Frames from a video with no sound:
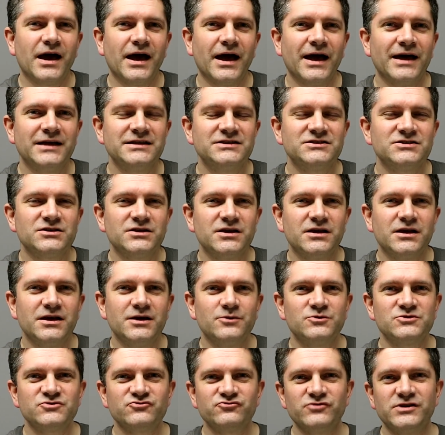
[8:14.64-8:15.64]
And
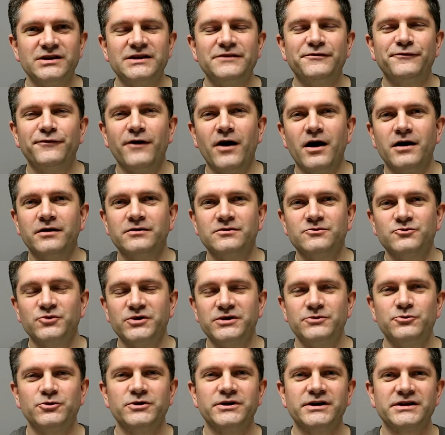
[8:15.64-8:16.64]
it was really fun.
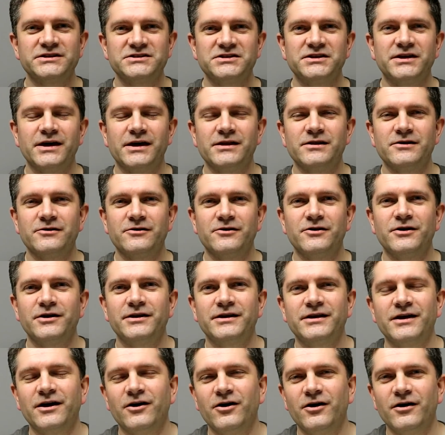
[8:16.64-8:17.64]
We worked together
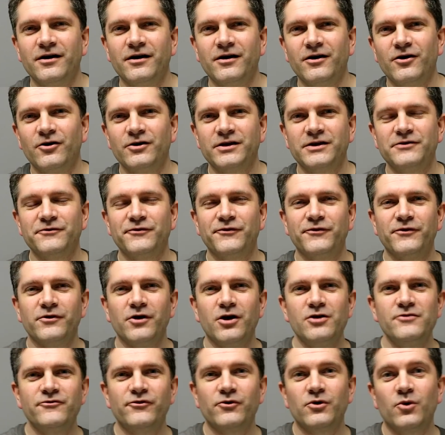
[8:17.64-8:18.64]
on it for
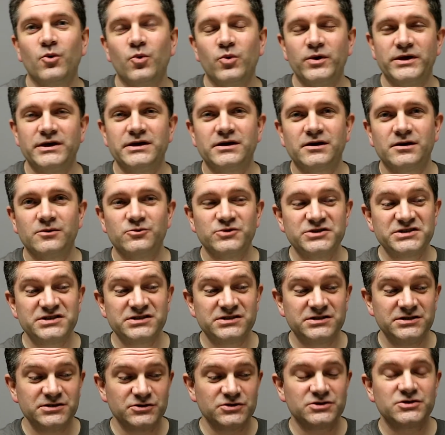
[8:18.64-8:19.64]
over a week, and we're
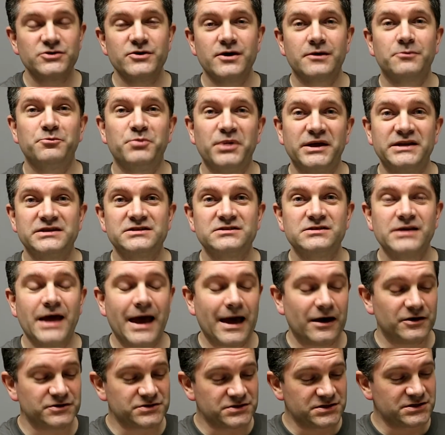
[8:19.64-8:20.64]
still doing bits
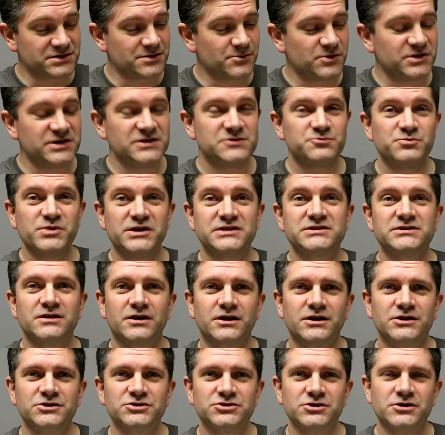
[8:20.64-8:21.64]
now. So some of these bits I'm
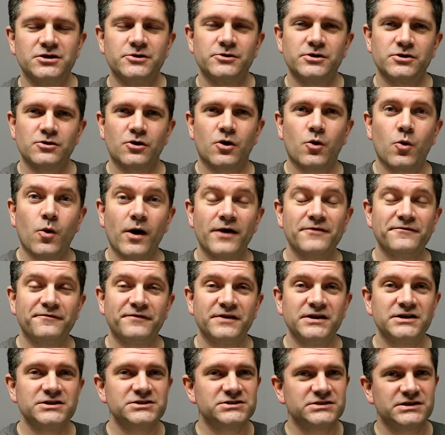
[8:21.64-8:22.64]
going to show you are not quite
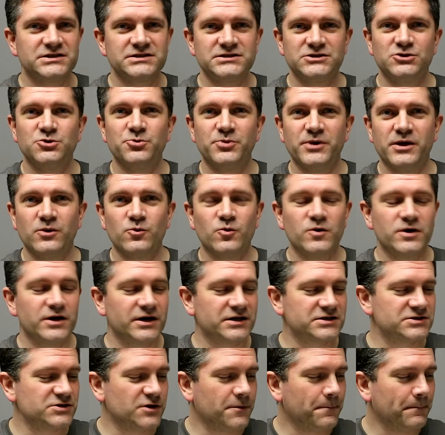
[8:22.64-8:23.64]
finished. They're still being
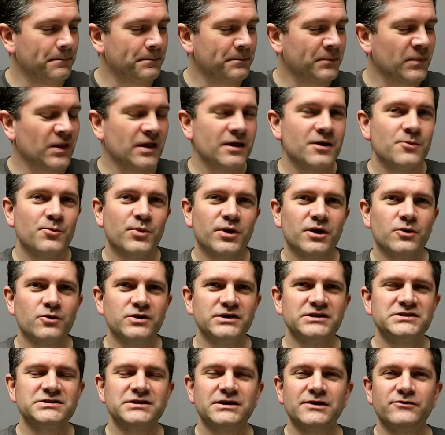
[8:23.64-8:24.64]
worked on. But I
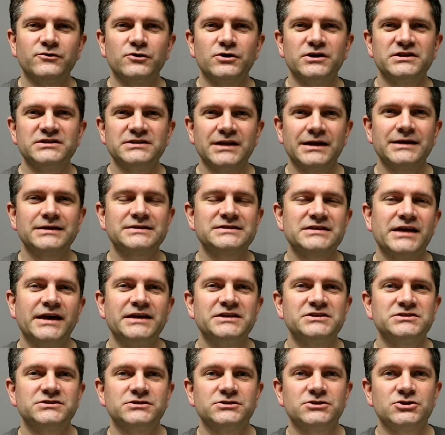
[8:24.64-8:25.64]
wanted to give you a little
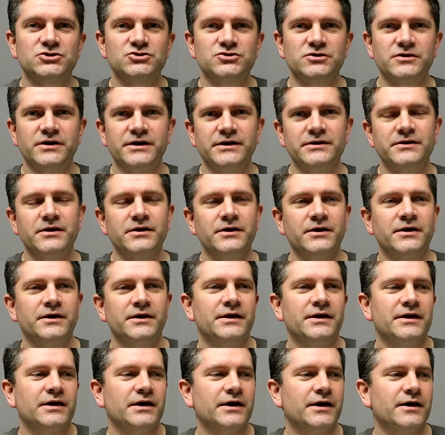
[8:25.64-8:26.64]
taster to try
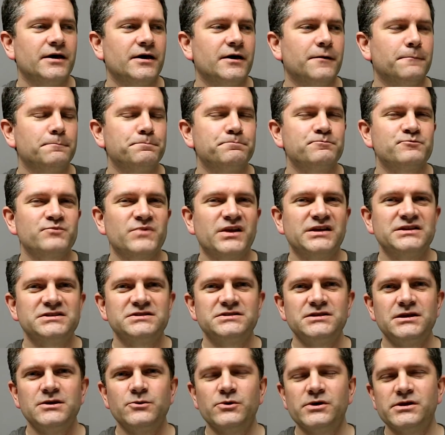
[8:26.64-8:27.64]
and
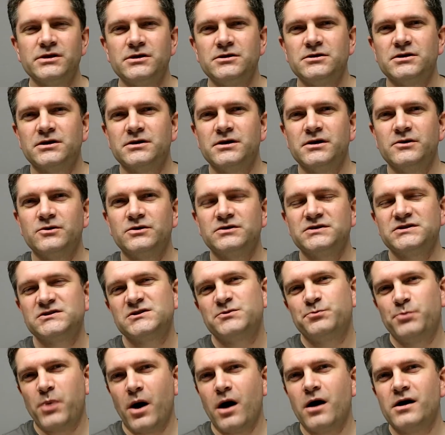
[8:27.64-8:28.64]
see whether it
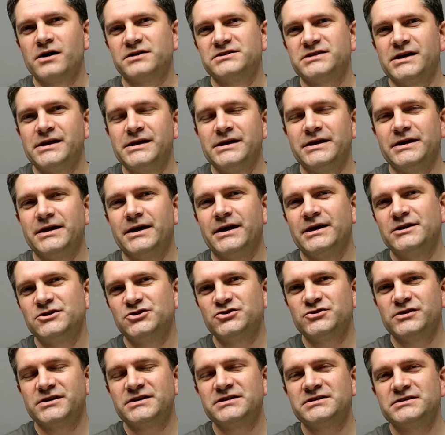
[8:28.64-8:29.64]
sparked any
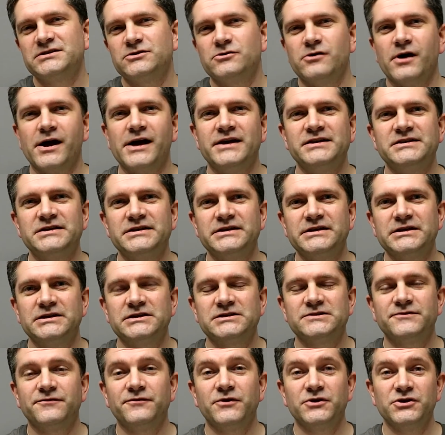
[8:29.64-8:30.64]
interest or
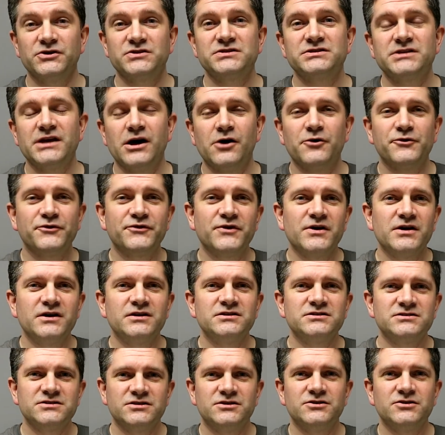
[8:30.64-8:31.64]
ideas for yourself
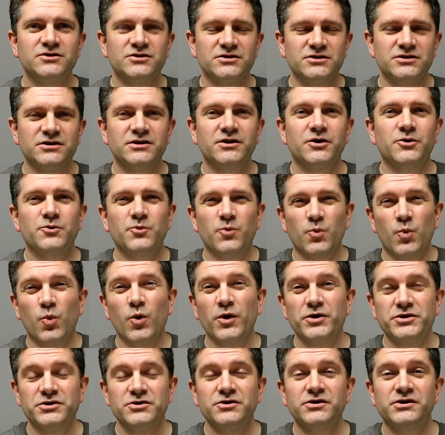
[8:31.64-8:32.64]
to, you know,
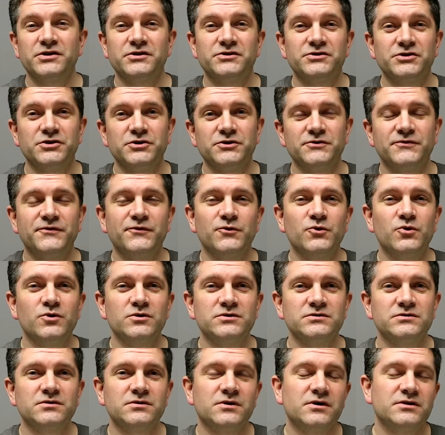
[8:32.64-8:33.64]
what you could do
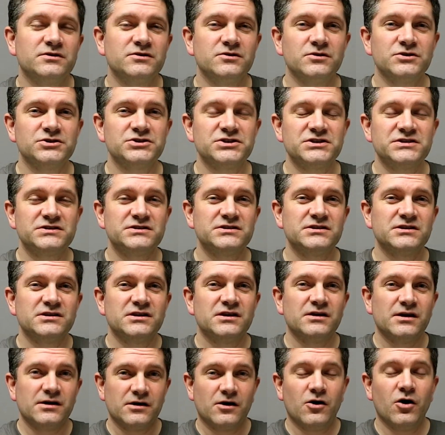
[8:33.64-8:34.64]
for not just
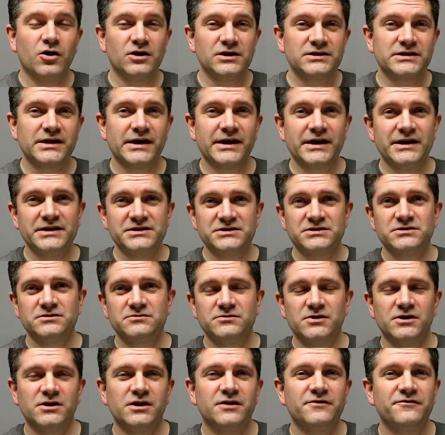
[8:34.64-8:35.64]
holidays
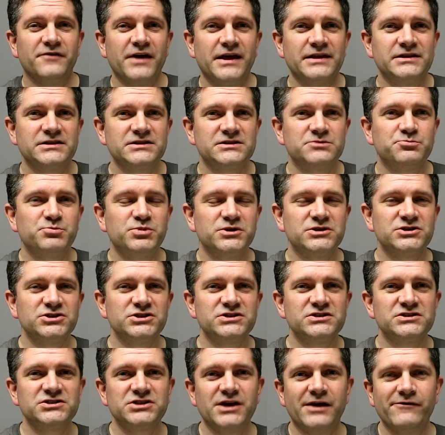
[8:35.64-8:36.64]
and events, but
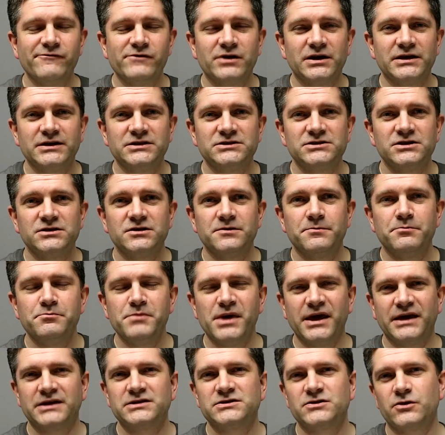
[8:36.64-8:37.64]
just generally to
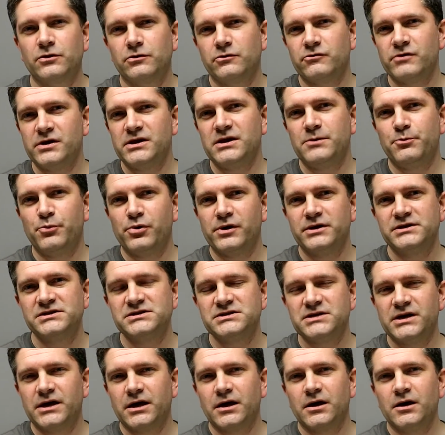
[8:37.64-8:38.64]
mix 3D
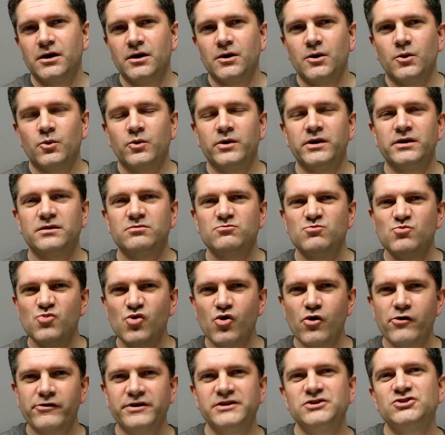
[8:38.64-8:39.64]
printing with
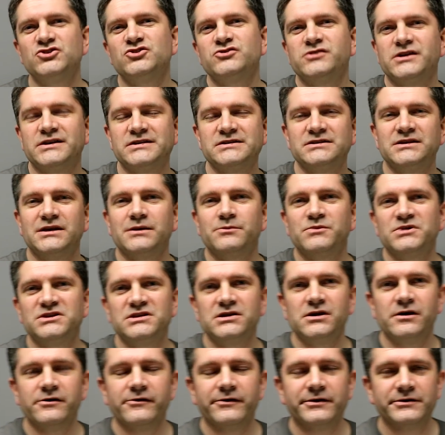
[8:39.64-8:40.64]
more interesting
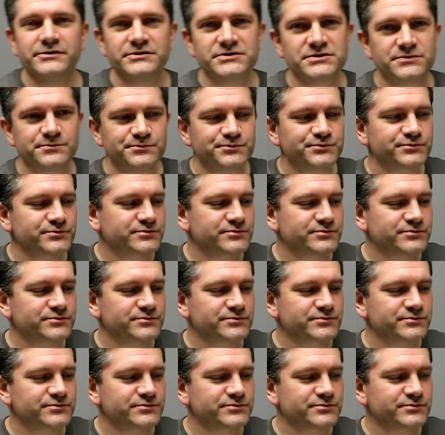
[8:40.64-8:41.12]
materials.